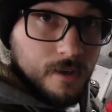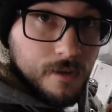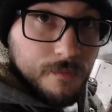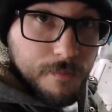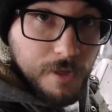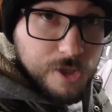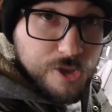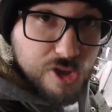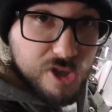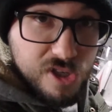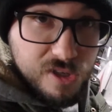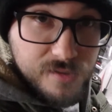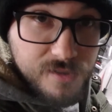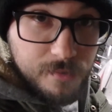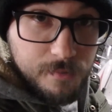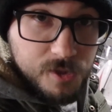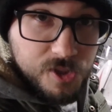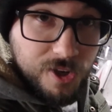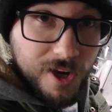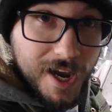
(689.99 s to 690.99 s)
make sure you're
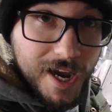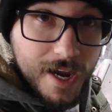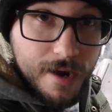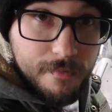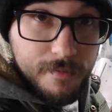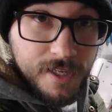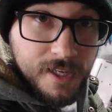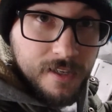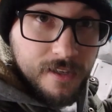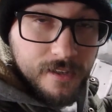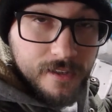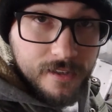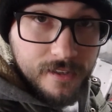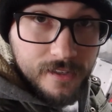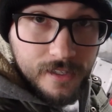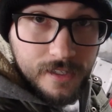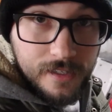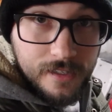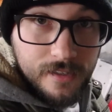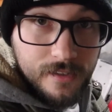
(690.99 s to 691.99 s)
subscribed.
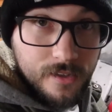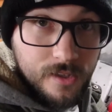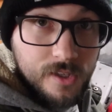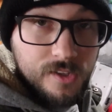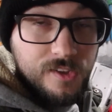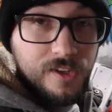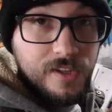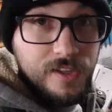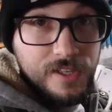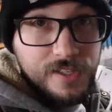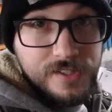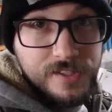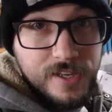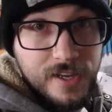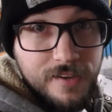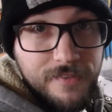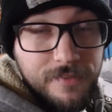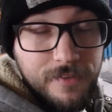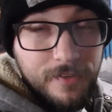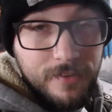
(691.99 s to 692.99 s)
See this
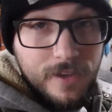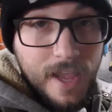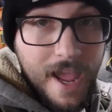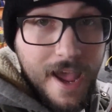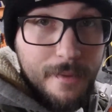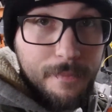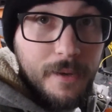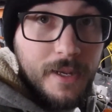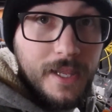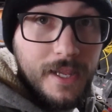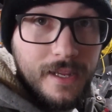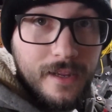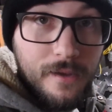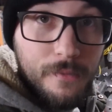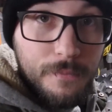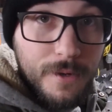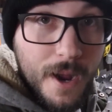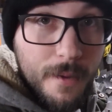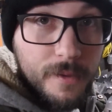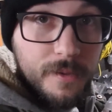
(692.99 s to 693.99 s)
stuff happening. I'll
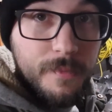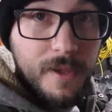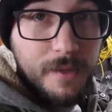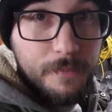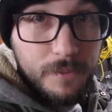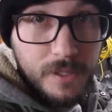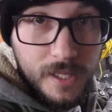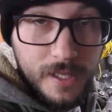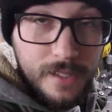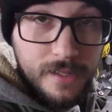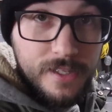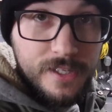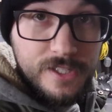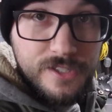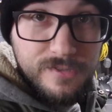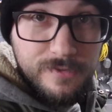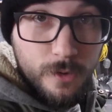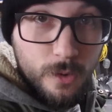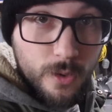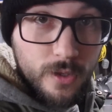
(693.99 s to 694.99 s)
probably make
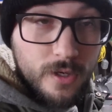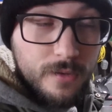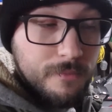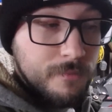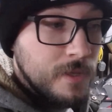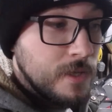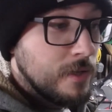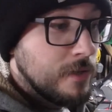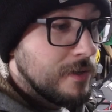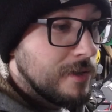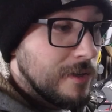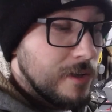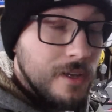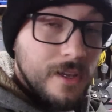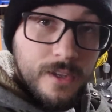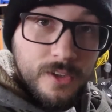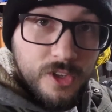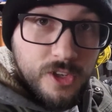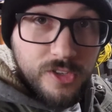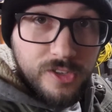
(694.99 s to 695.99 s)
playlists for them,
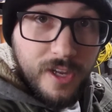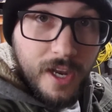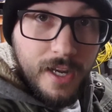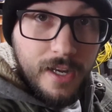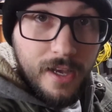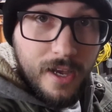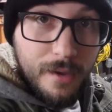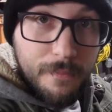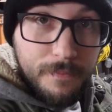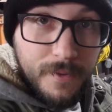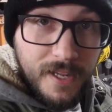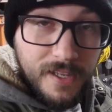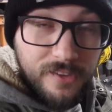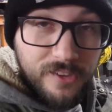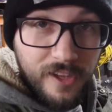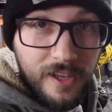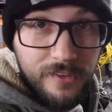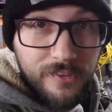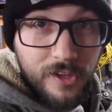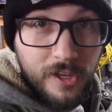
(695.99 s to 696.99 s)
just kind of
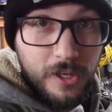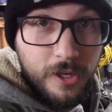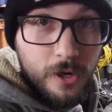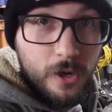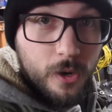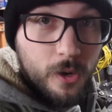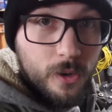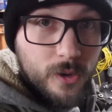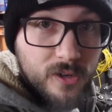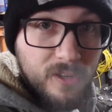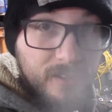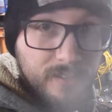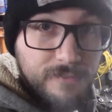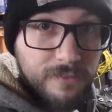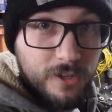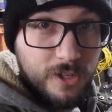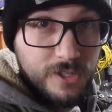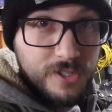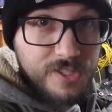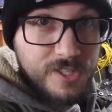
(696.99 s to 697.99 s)
updates as I go
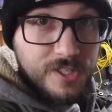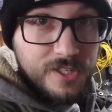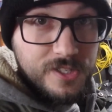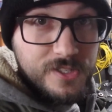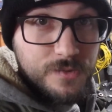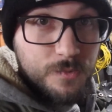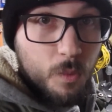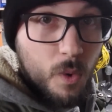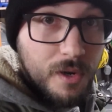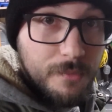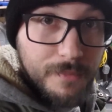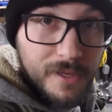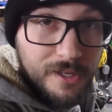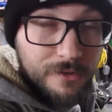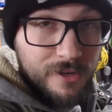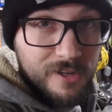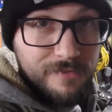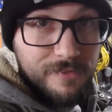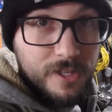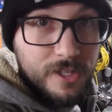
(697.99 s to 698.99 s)
versus one big
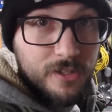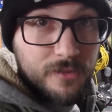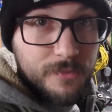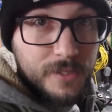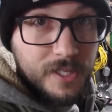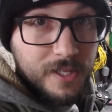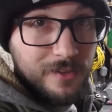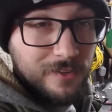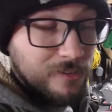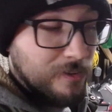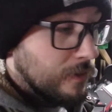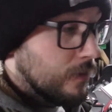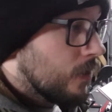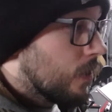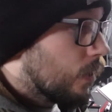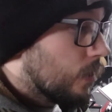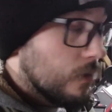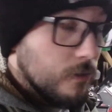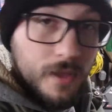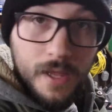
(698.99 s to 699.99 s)
reveal, because
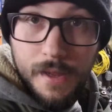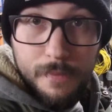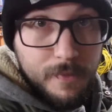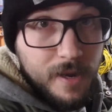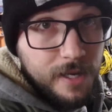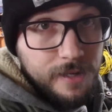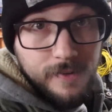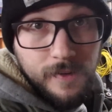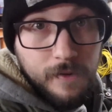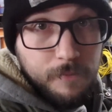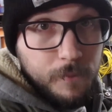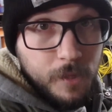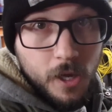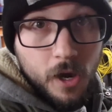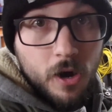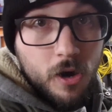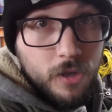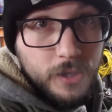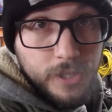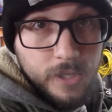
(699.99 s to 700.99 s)
it might take me
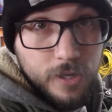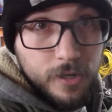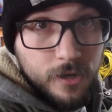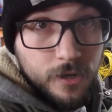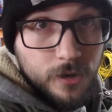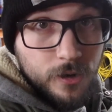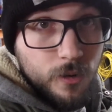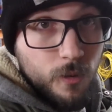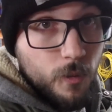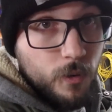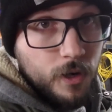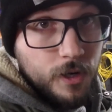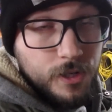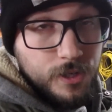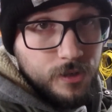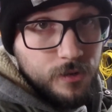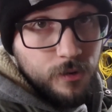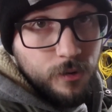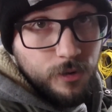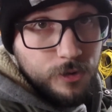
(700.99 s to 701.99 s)
all year or
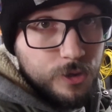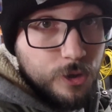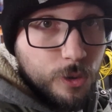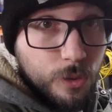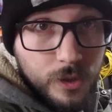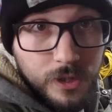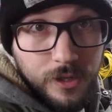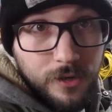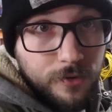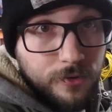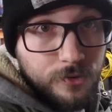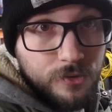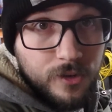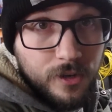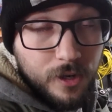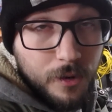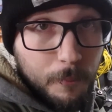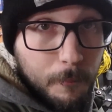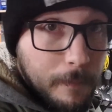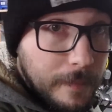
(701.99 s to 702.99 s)
2 years
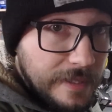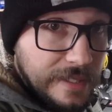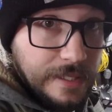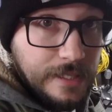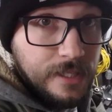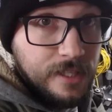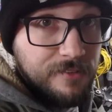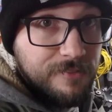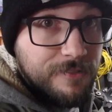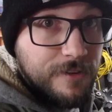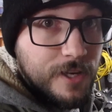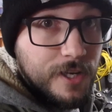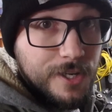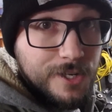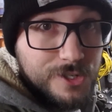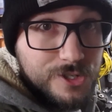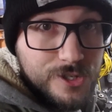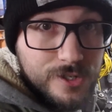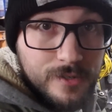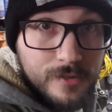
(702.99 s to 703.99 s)
to completely
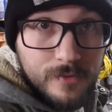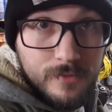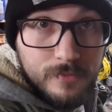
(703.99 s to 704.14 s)
finish,